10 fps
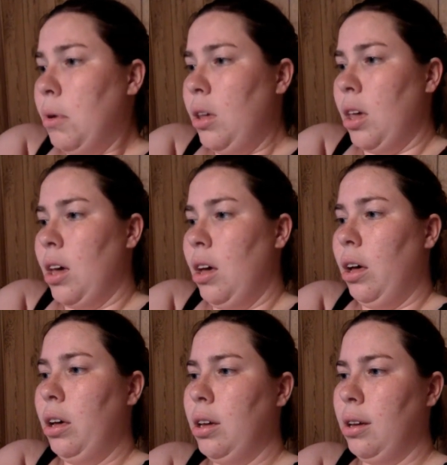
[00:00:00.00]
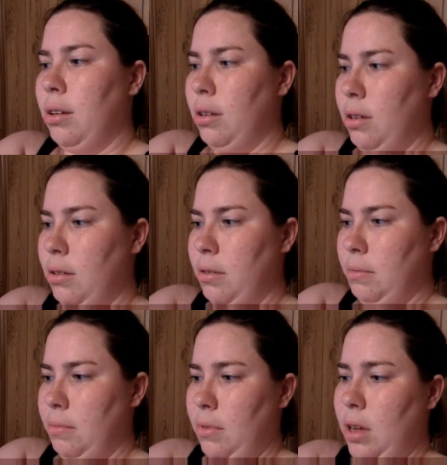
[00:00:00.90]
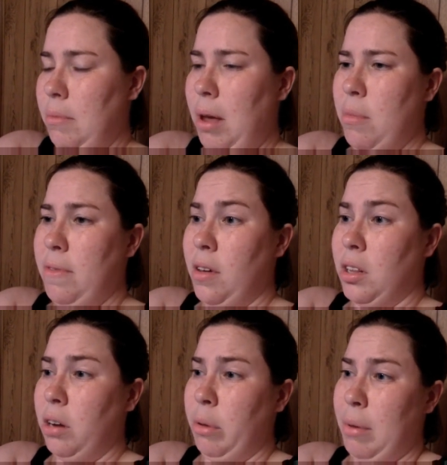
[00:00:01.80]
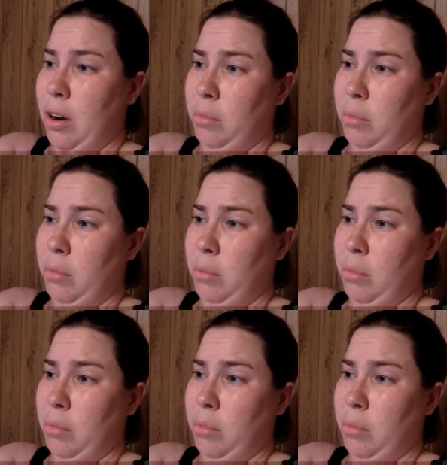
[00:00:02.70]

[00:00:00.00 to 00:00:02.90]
yeah, it made me feel a little bit better.